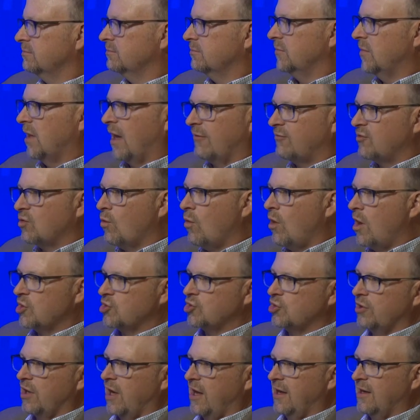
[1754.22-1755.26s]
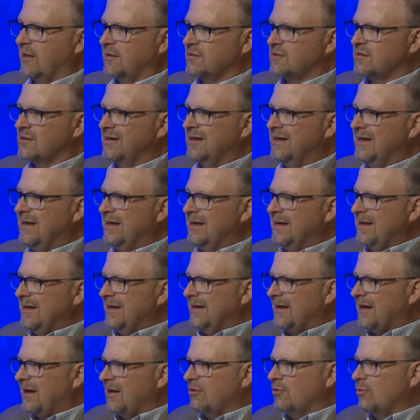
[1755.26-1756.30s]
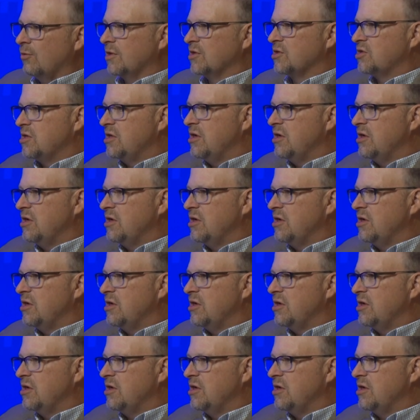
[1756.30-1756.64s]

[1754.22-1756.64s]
You have to wash your hands. In other words,